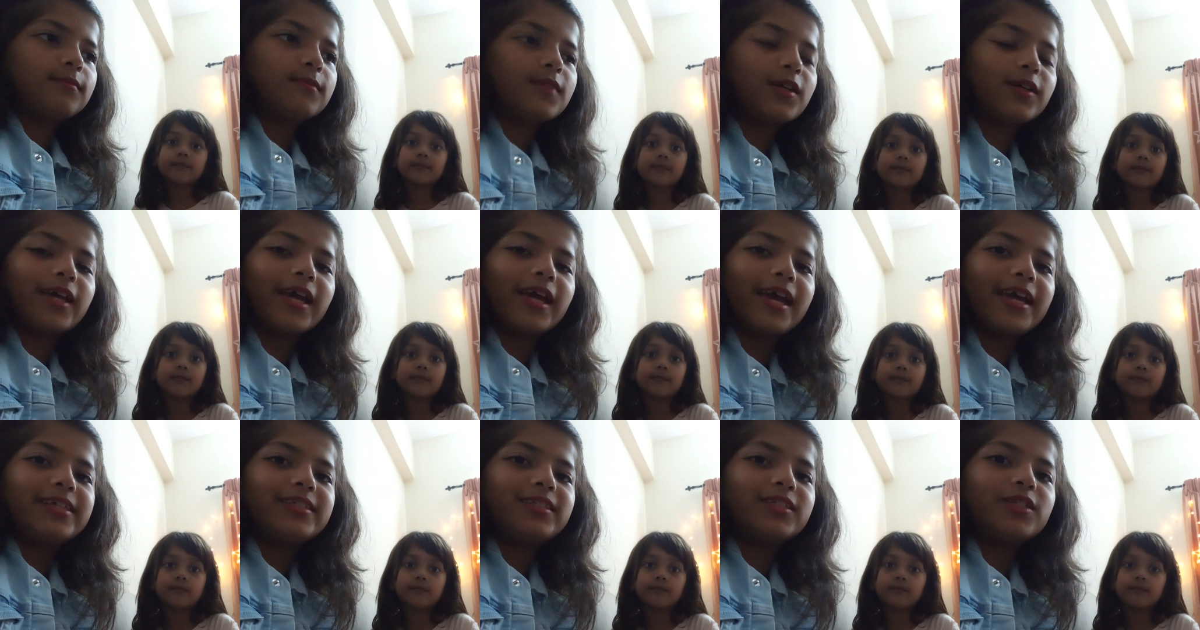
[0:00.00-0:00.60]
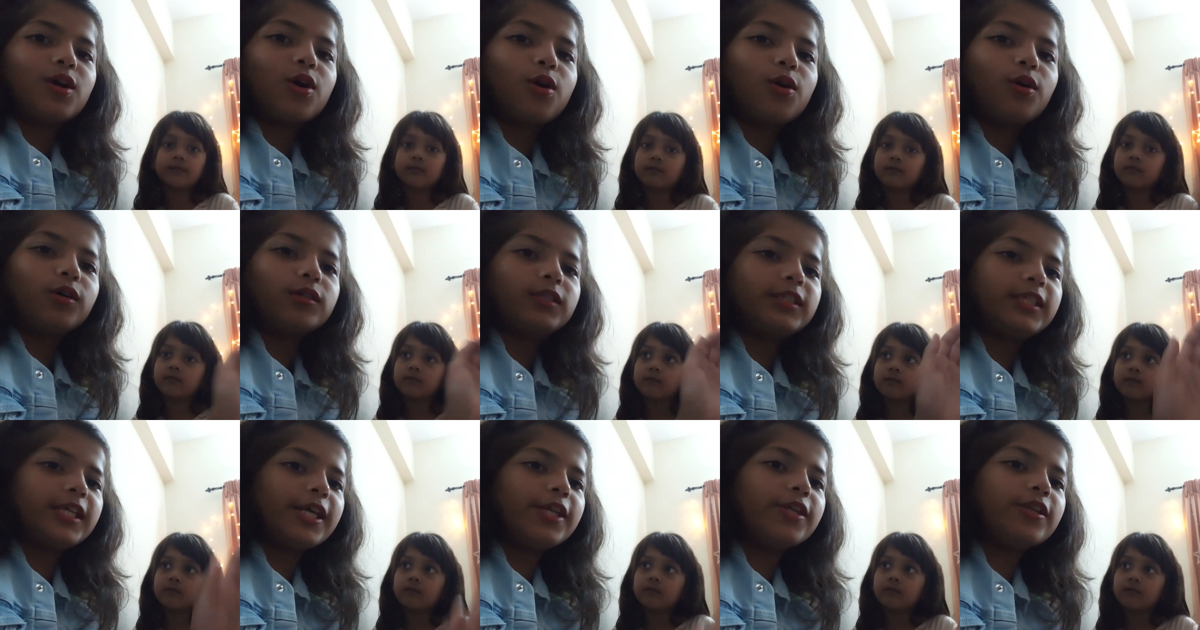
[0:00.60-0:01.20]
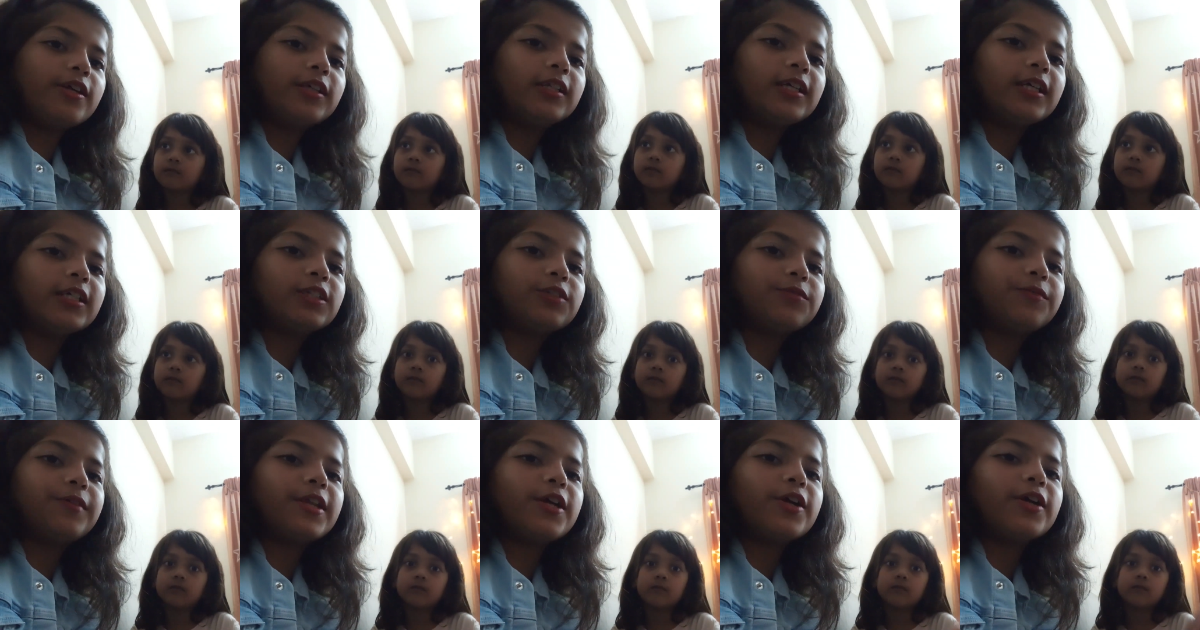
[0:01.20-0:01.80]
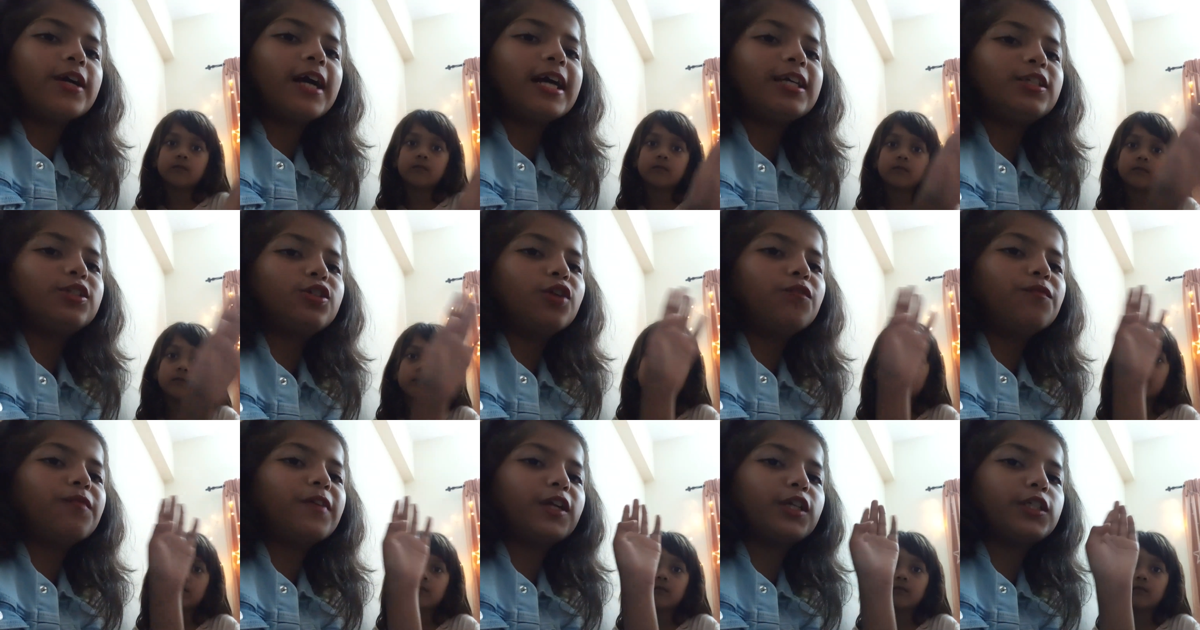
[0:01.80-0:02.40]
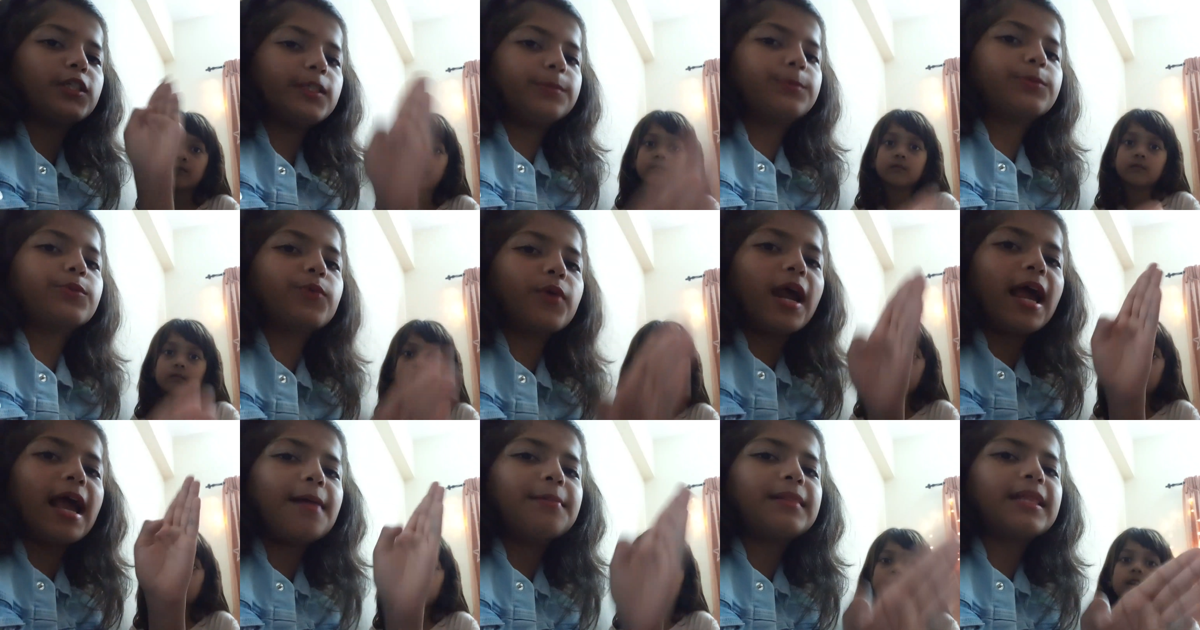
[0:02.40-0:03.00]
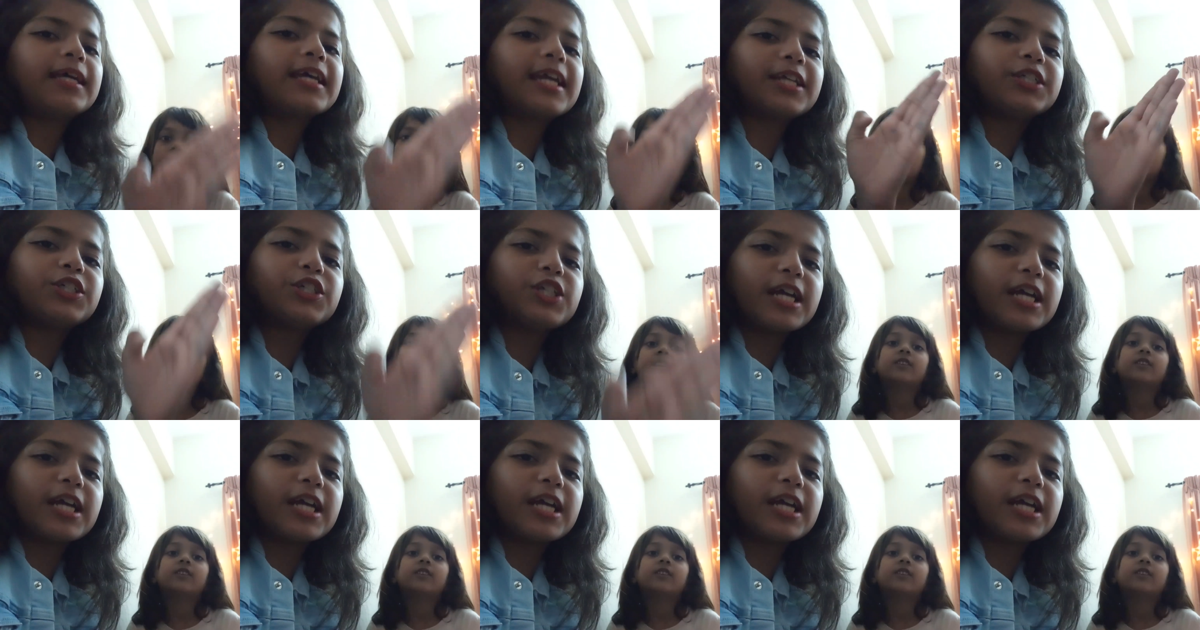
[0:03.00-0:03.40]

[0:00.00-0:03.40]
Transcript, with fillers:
Speaker 1: Okay, so see you in your next video, guys. Don't forget to subscribe, like, and